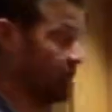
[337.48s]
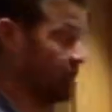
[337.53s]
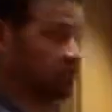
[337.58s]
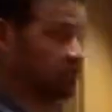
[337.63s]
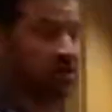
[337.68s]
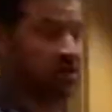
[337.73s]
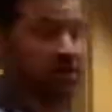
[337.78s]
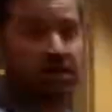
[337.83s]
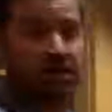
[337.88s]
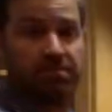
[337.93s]

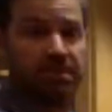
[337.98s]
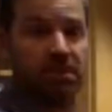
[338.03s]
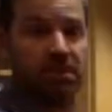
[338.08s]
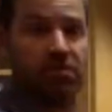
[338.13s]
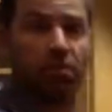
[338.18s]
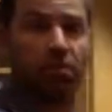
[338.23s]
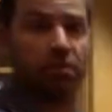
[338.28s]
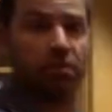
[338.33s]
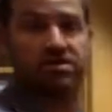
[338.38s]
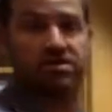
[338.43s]
it's going to be a
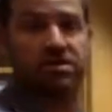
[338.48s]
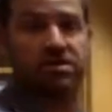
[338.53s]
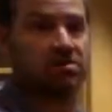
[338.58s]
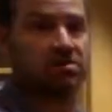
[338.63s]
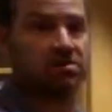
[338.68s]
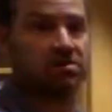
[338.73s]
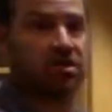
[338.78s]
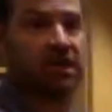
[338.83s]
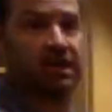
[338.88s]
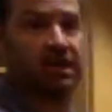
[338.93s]

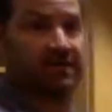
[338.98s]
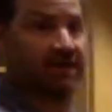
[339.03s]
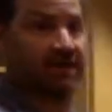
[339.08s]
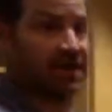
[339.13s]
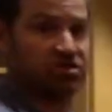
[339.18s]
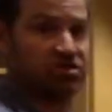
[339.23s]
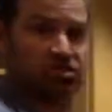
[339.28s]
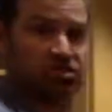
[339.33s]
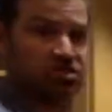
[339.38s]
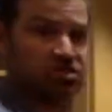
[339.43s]
horizontal line.
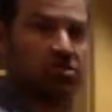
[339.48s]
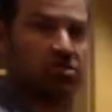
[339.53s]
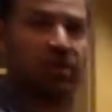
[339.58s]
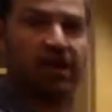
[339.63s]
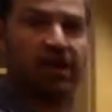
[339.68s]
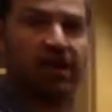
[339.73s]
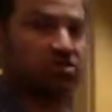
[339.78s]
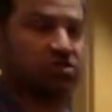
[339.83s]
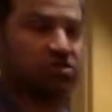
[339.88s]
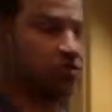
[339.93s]
That's just the
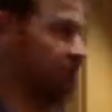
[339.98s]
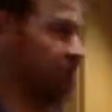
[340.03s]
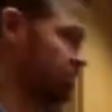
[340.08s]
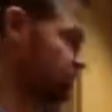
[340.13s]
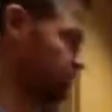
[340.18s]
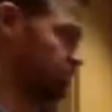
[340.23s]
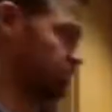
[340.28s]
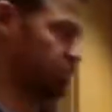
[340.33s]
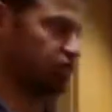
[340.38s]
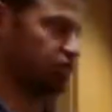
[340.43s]
wage.
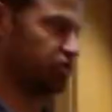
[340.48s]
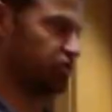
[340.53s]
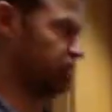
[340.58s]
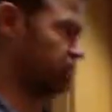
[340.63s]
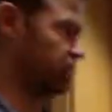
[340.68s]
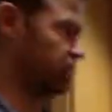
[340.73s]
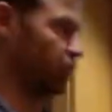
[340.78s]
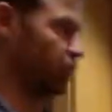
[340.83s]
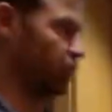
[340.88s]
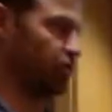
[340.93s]
That's what
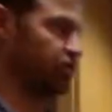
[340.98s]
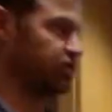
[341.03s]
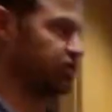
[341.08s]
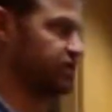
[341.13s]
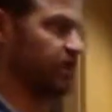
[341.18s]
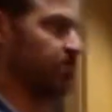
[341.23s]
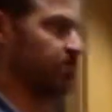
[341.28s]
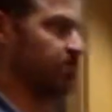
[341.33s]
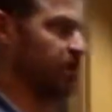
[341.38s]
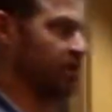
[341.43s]
just the workers
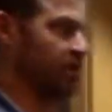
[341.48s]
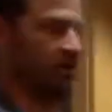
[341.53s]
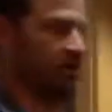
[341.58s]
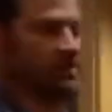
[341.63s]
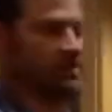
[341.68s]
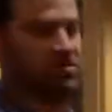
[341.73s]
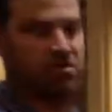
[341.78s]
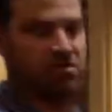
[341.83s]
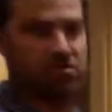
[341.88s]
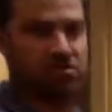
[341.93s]
get paid.
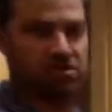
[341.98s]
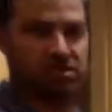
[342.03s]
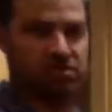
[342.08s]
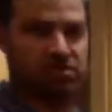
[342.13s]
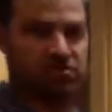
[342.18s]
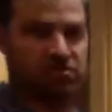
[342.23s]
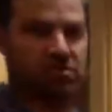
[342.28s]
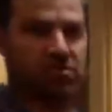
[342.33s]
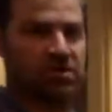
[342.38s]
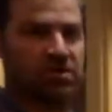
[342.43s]
And
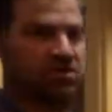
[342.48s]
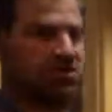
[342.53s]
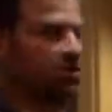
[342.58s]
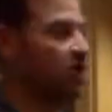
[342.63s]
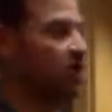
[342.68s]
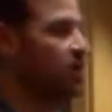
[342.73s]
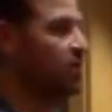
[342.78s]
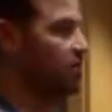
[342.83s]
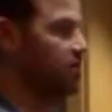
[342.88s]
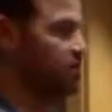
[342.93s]
so it's
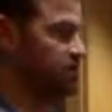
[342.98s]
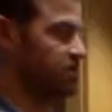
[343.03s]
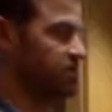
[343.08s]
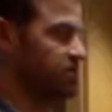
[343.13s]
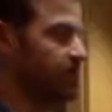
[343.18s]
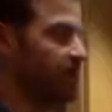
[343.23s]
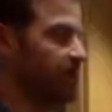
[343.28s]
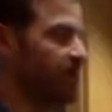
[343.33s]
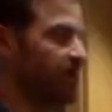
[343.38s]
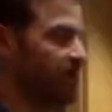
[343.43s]
the
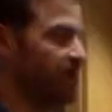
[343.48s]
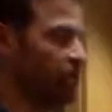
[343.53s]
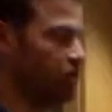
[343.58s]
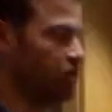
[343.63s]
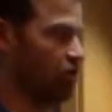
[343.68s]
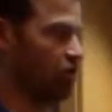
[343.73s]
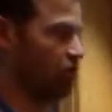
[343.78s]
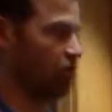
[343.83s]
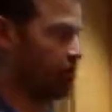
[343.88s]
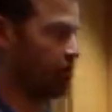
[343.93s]
supply
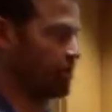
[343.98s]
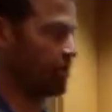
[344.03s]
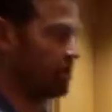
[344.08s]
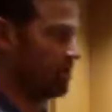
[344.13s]
curve,